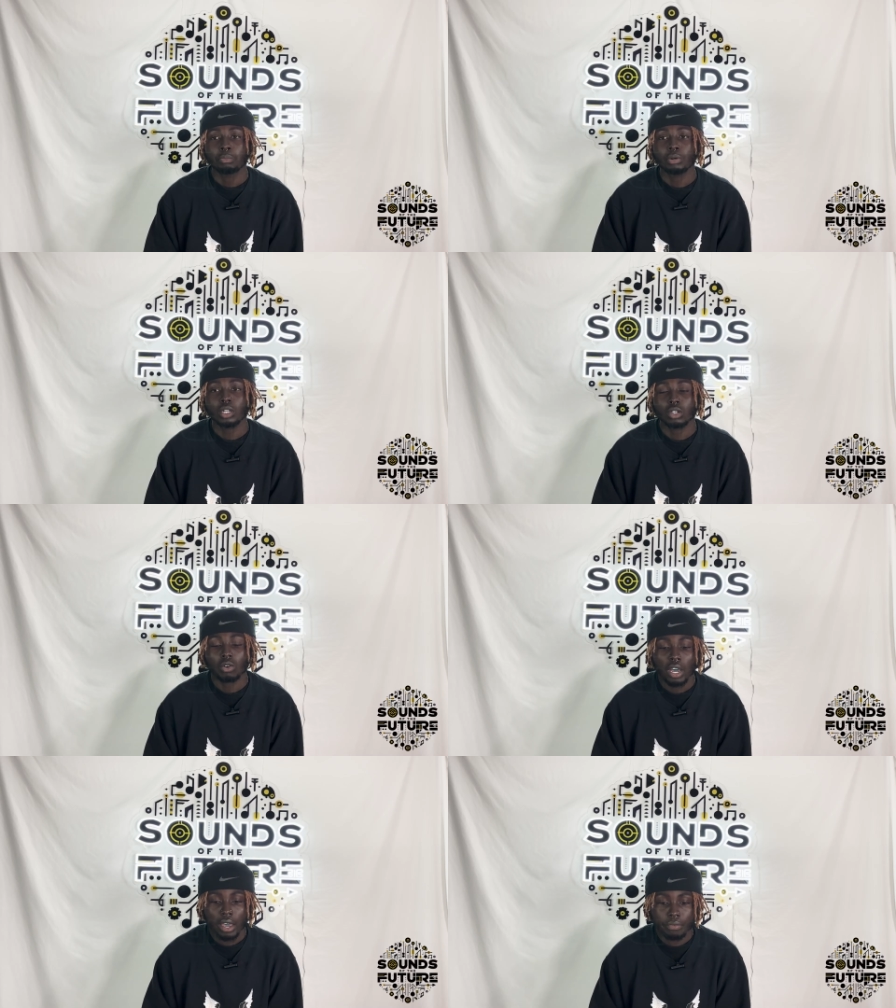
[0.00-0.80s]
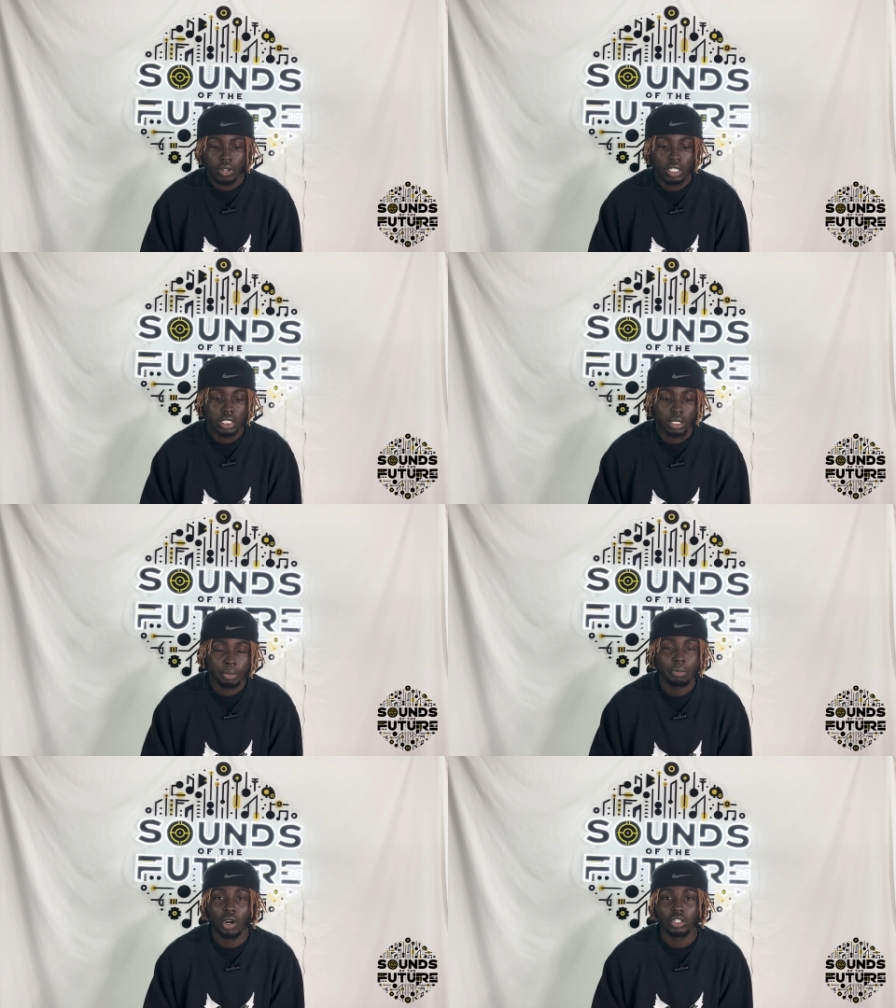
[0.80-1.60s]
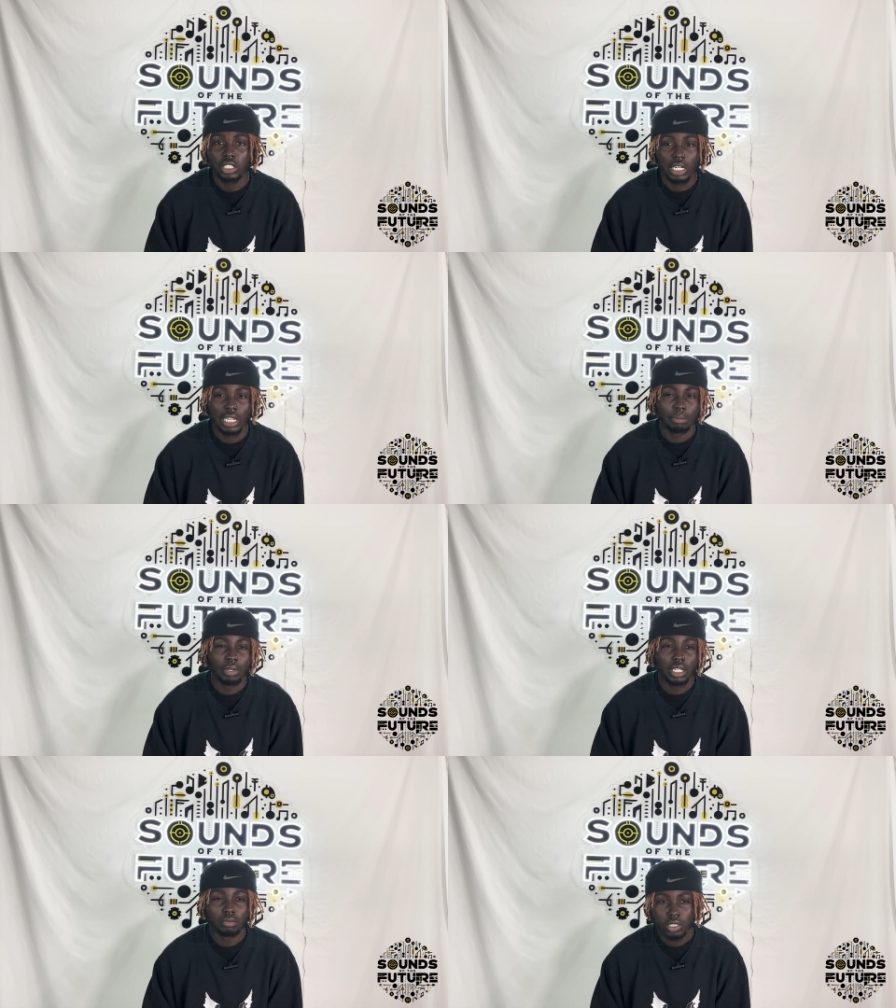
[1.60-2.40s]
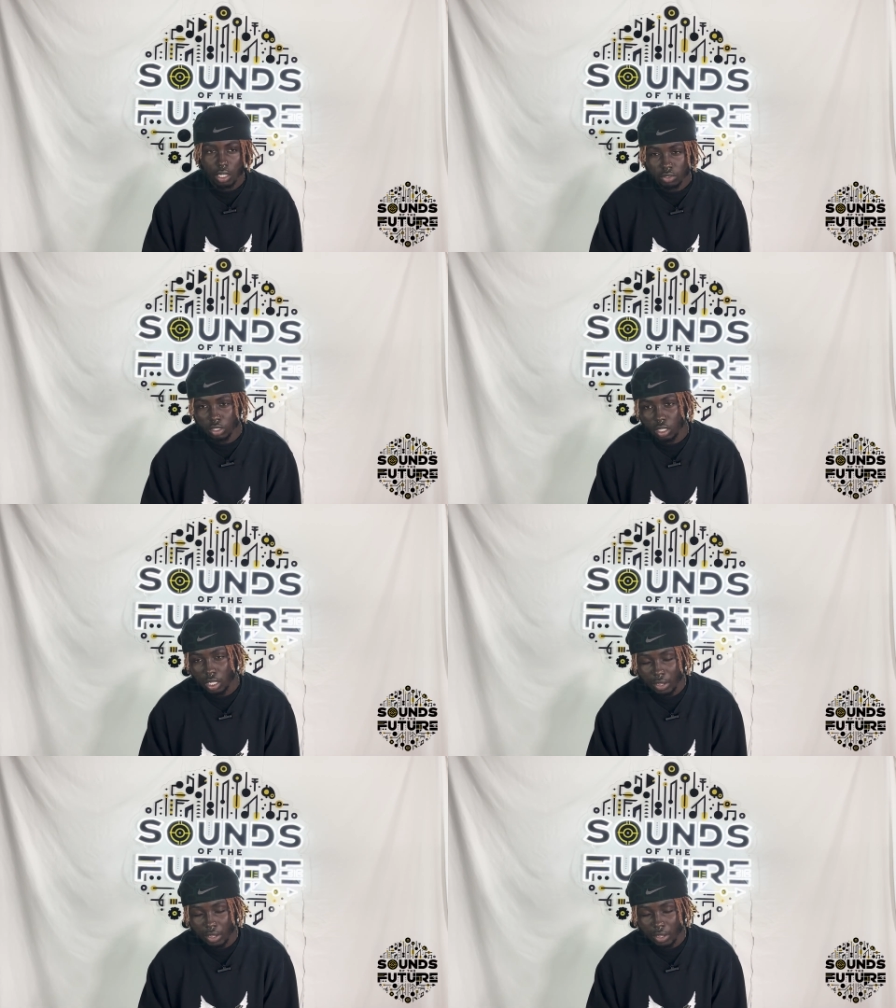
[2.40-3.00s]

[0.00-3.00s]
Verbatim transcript: putting no effort into it. People aren't trying to like be themselves.